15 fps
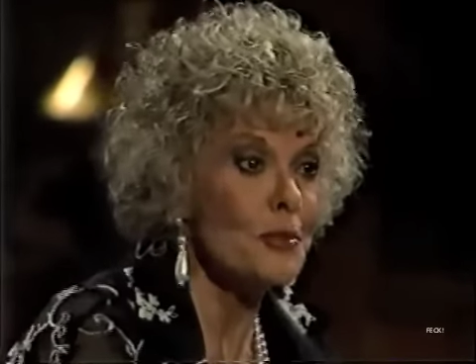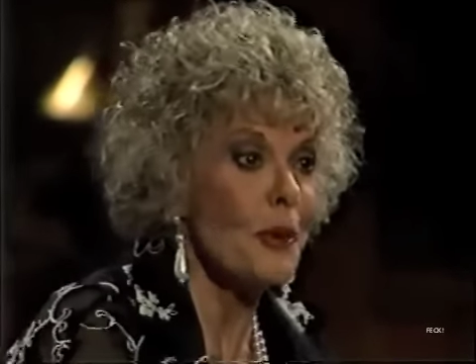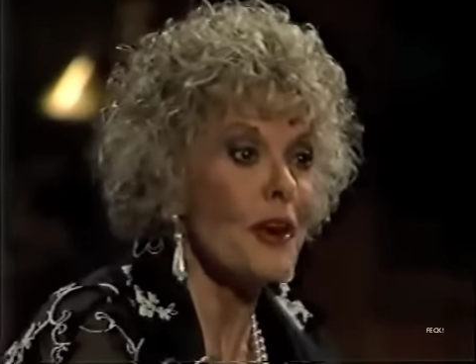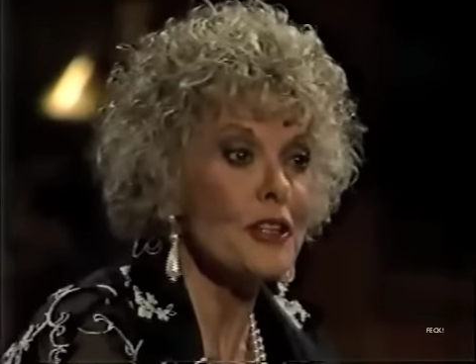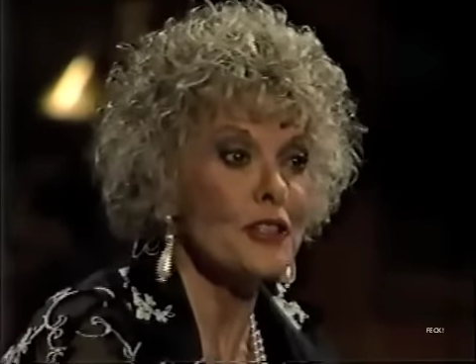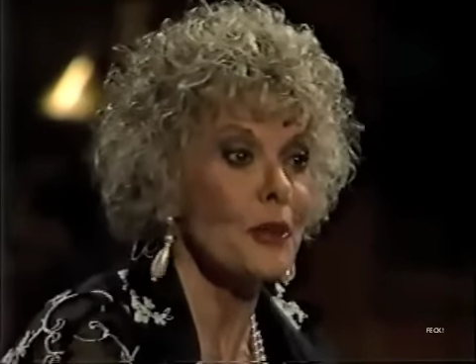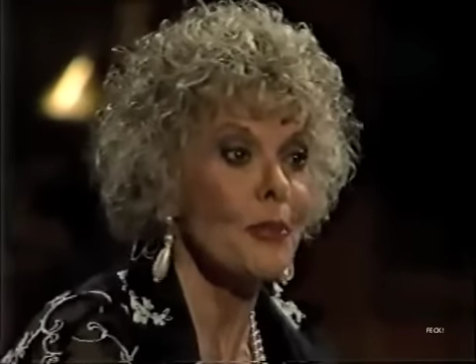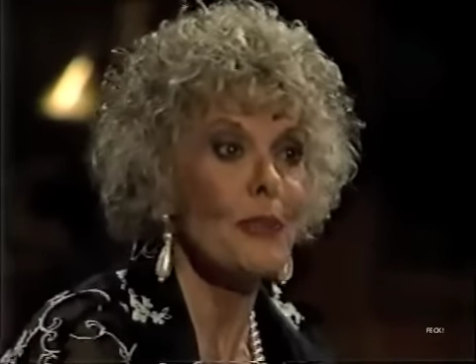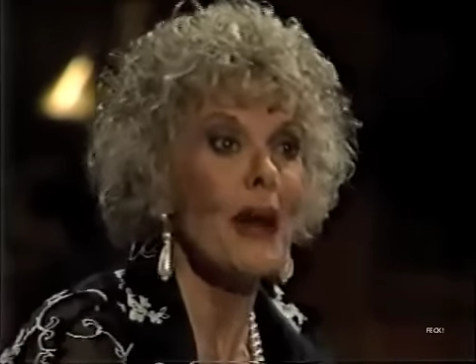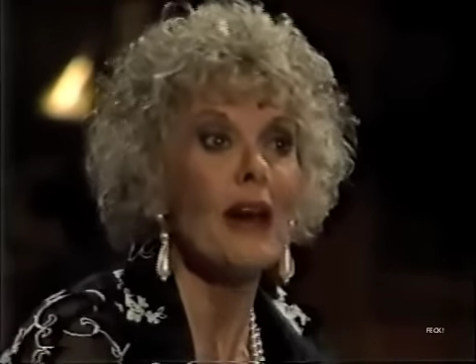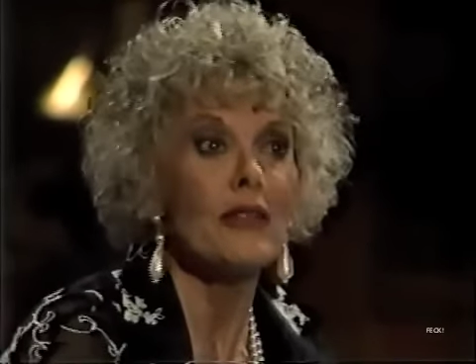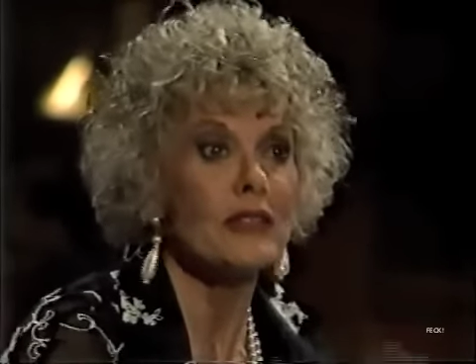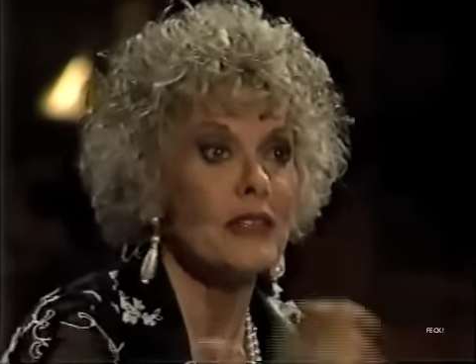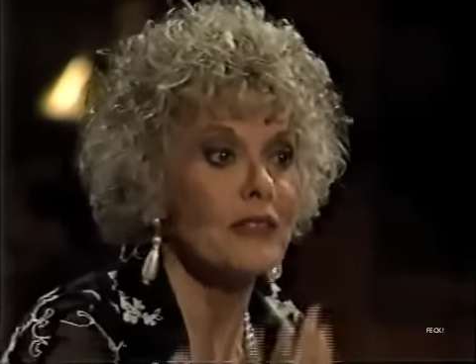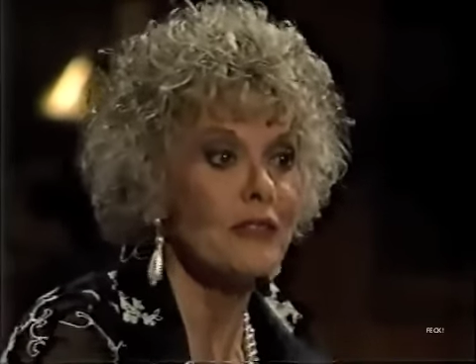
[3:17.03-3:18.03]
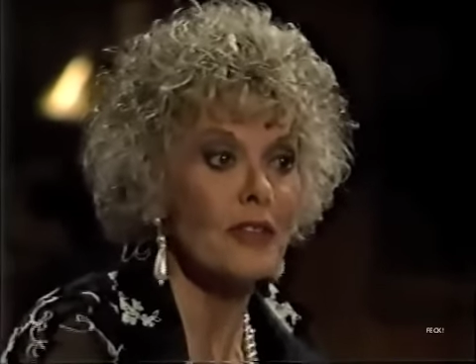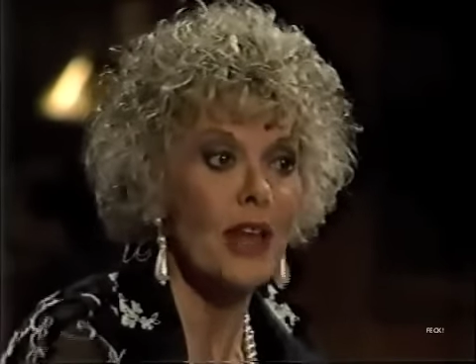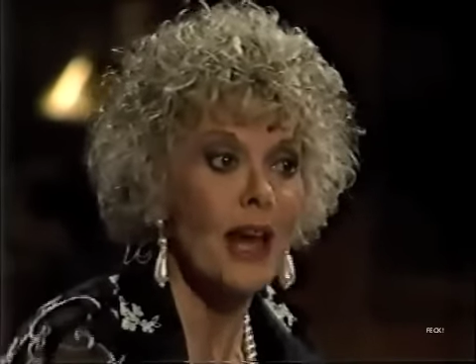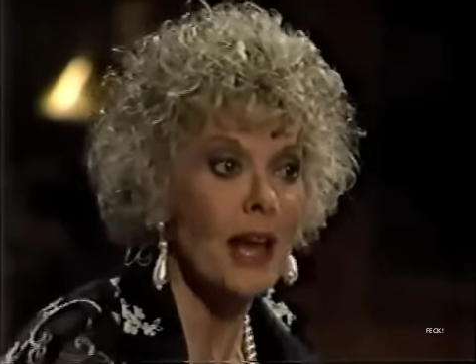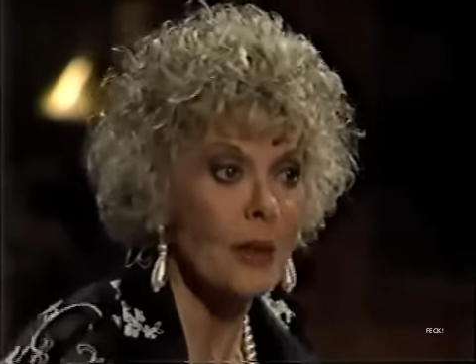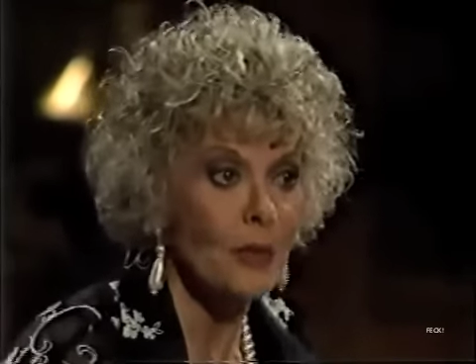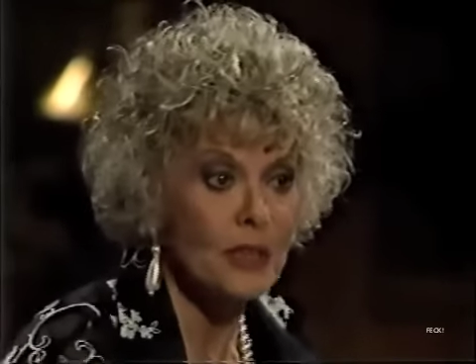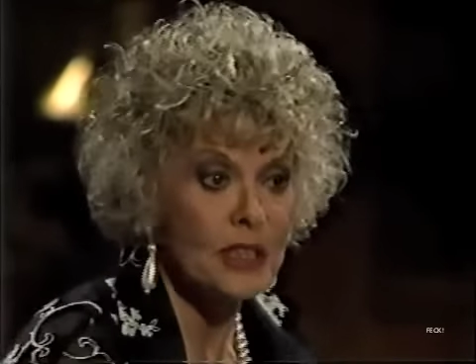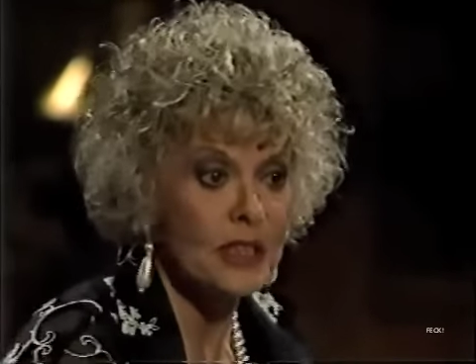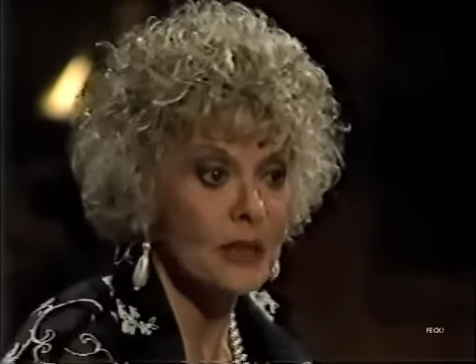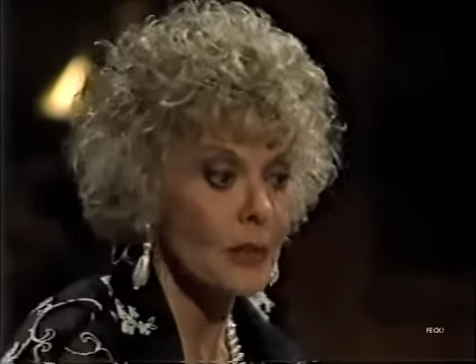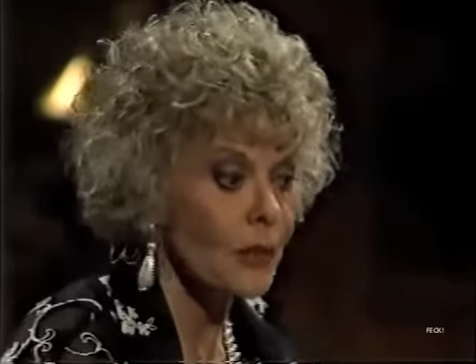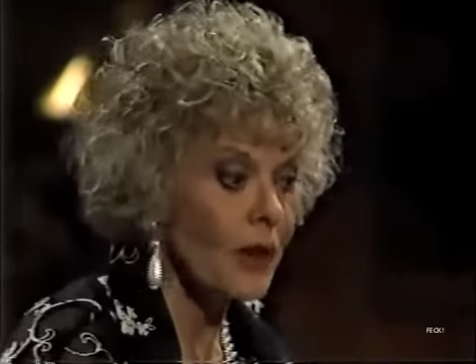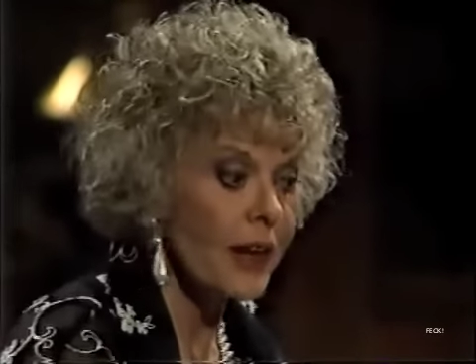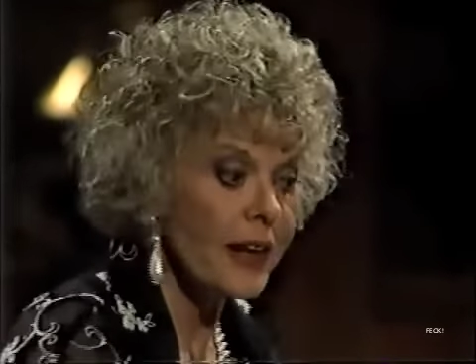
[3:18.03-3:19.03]
Sparks are bound to fly once
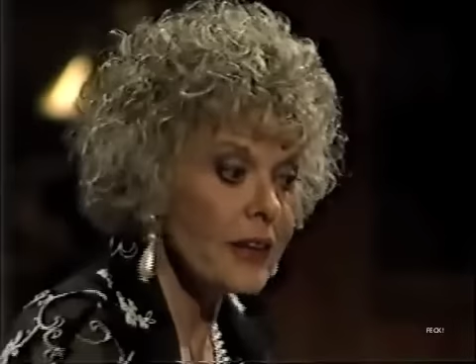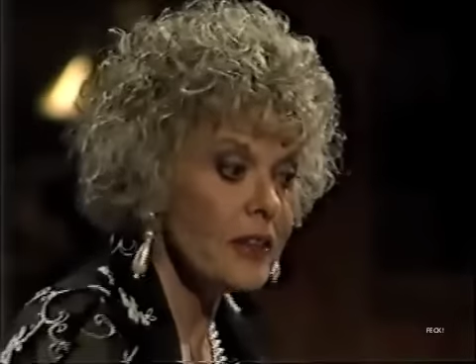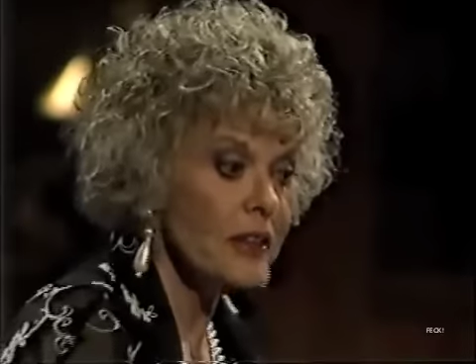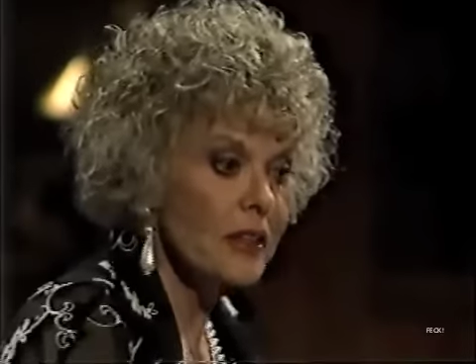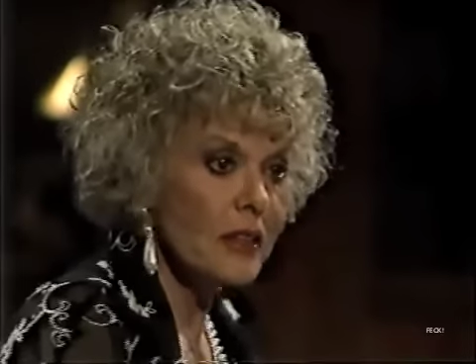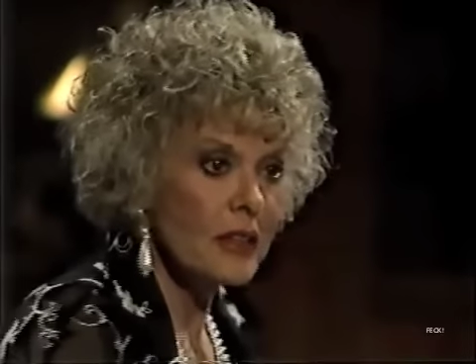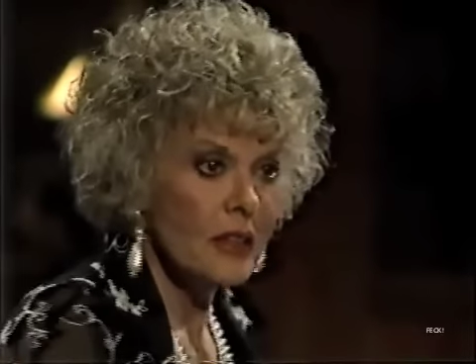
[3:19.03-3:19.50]
in a while.